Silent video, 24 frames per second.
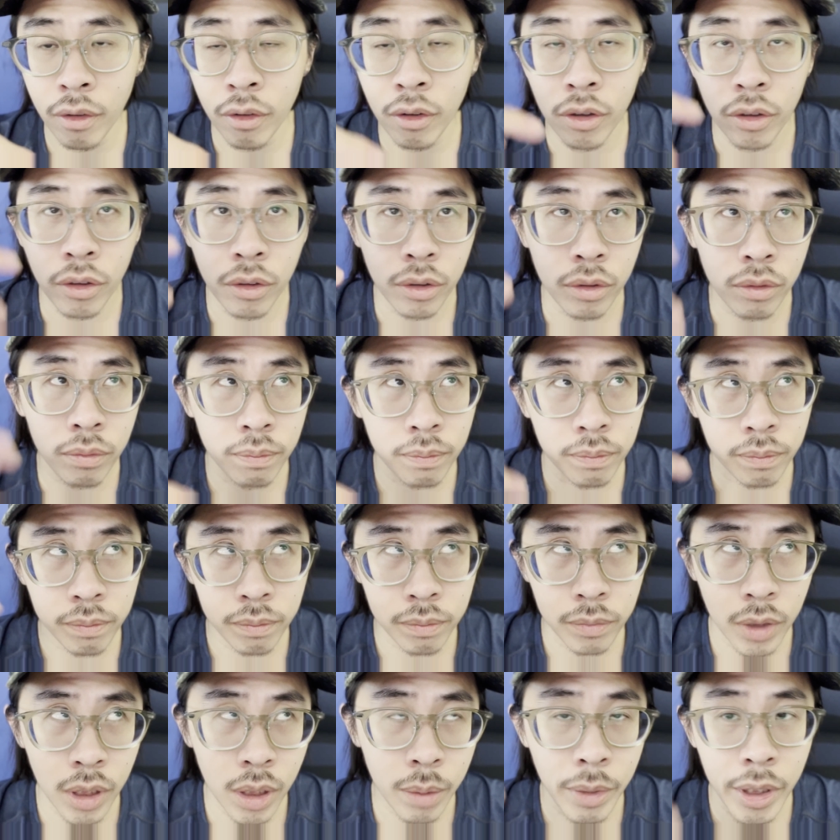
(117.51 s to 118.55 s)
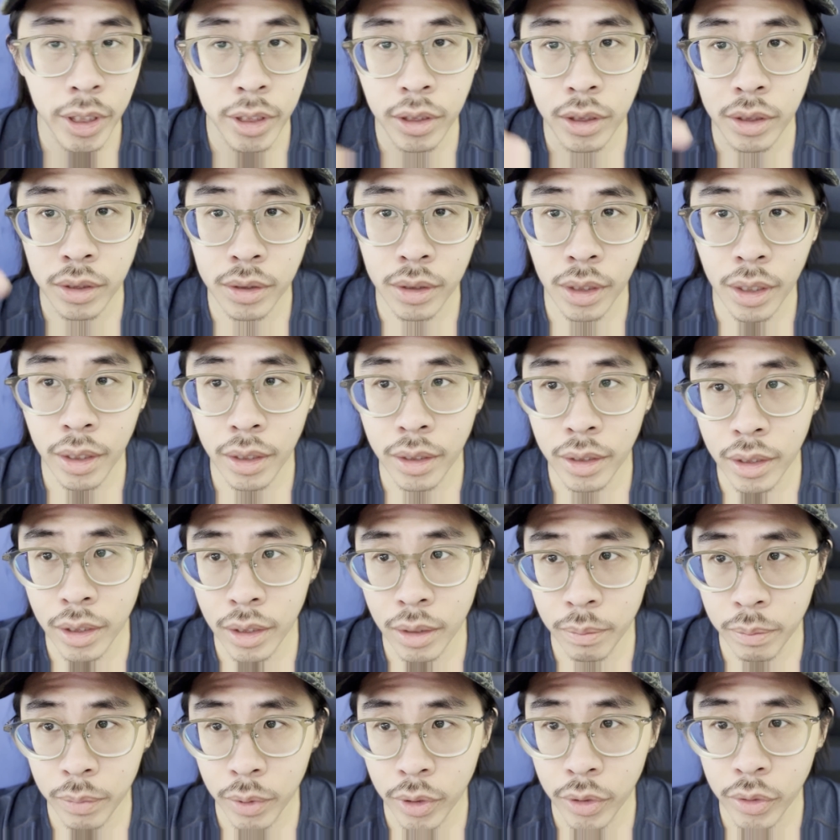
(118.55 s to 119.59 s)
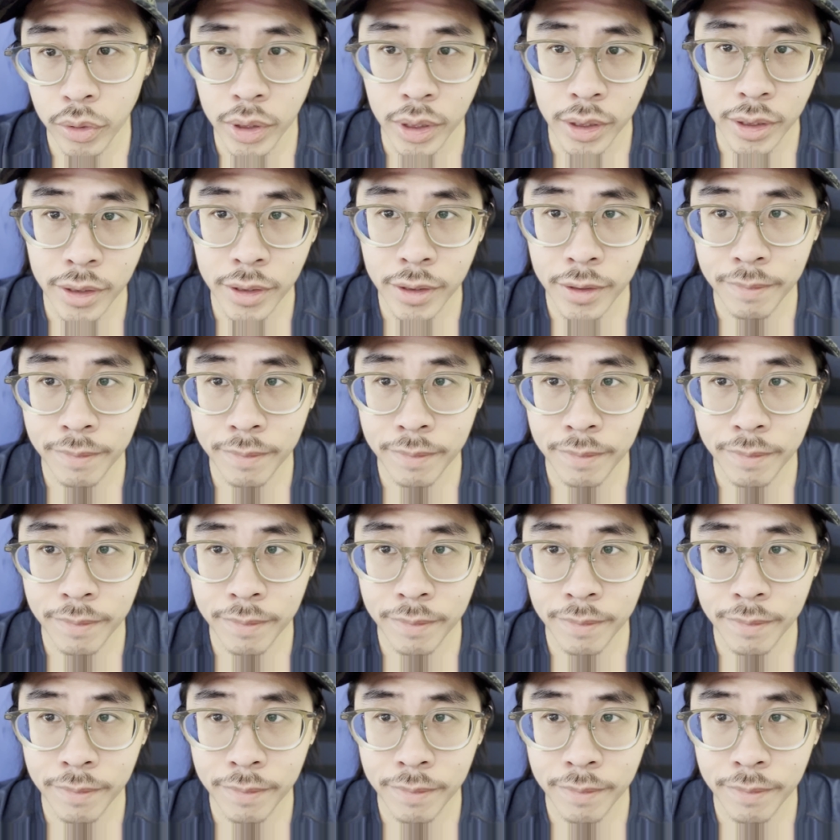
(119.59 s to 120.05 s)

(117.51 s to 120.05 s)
or images that it produces.